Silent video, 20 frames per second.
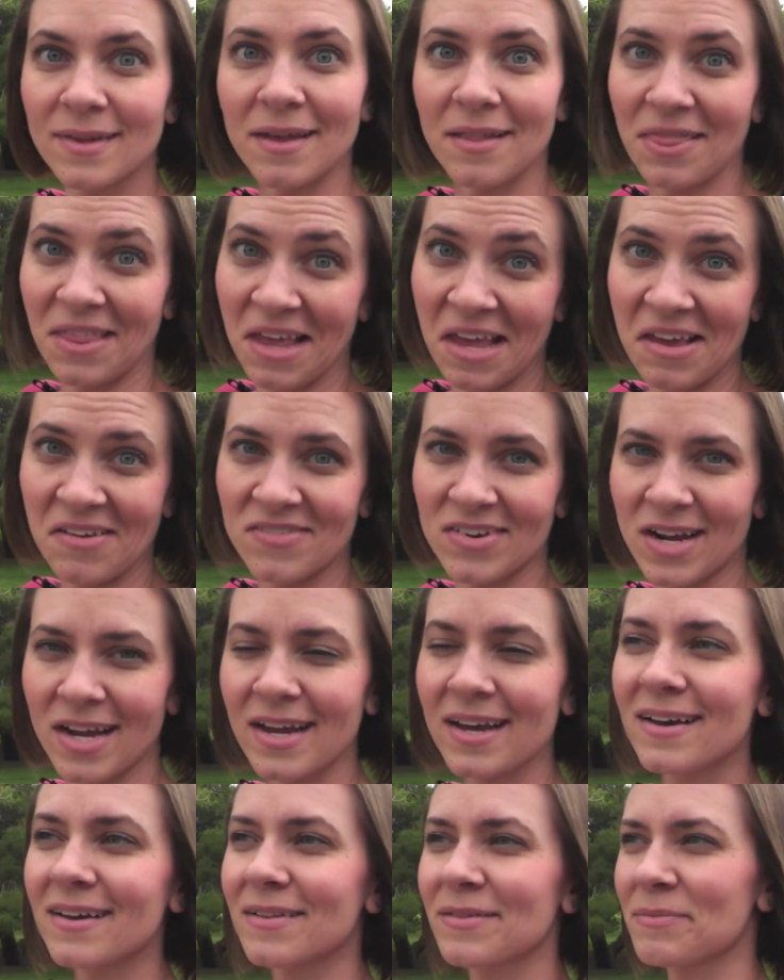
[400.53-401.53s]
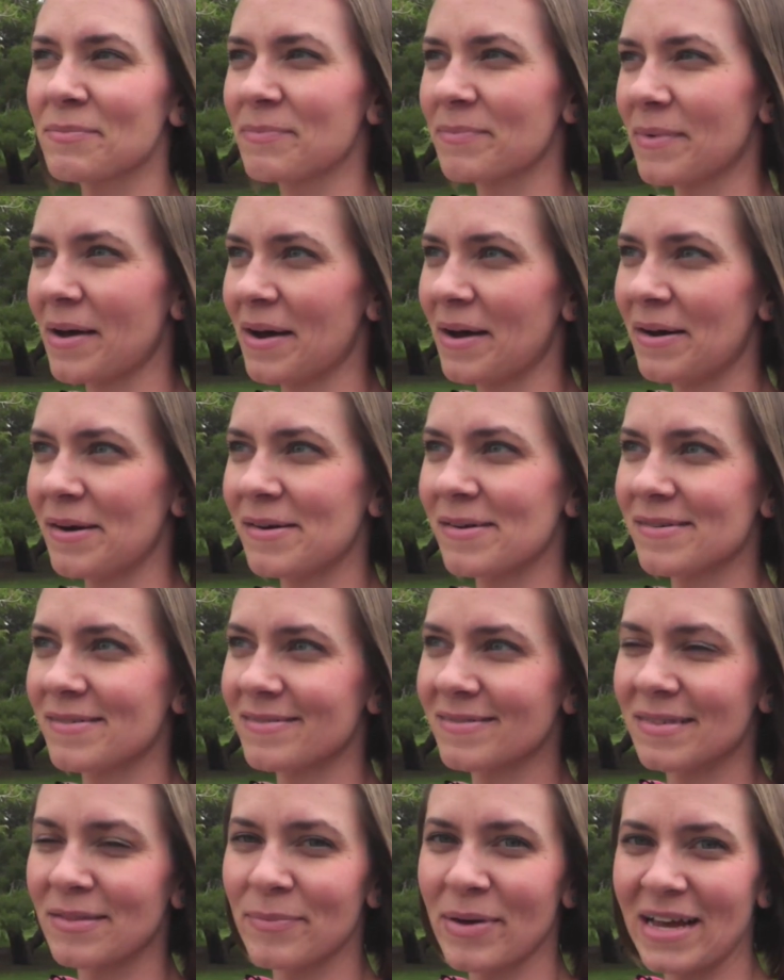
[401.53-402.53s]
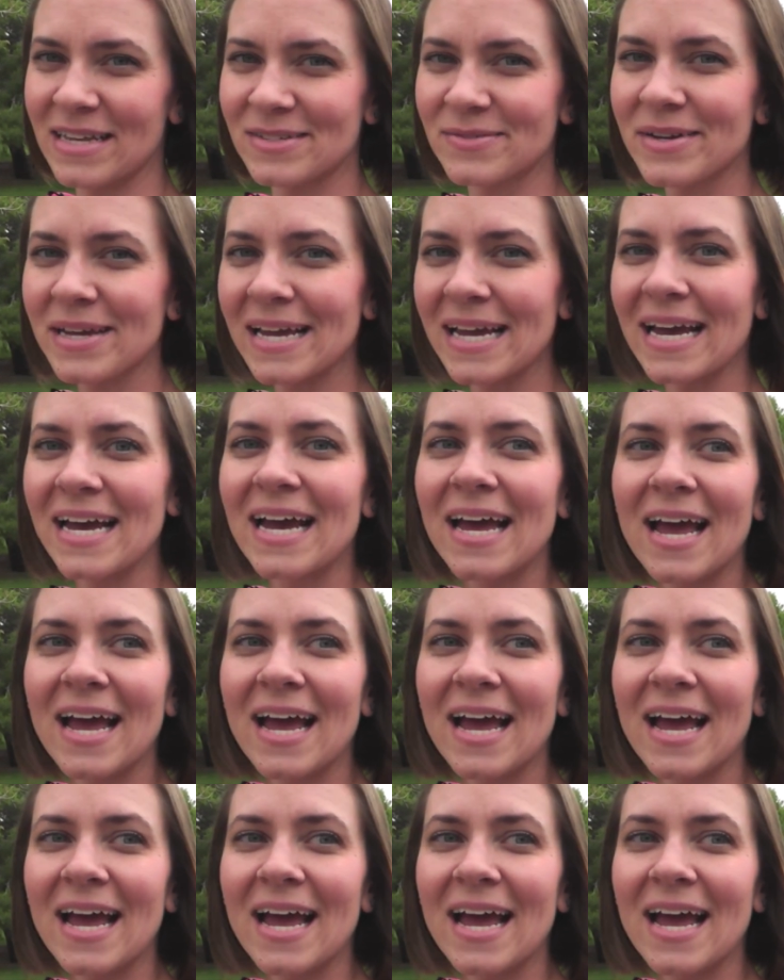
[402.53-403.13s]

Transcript: in the evening uh, in the past week,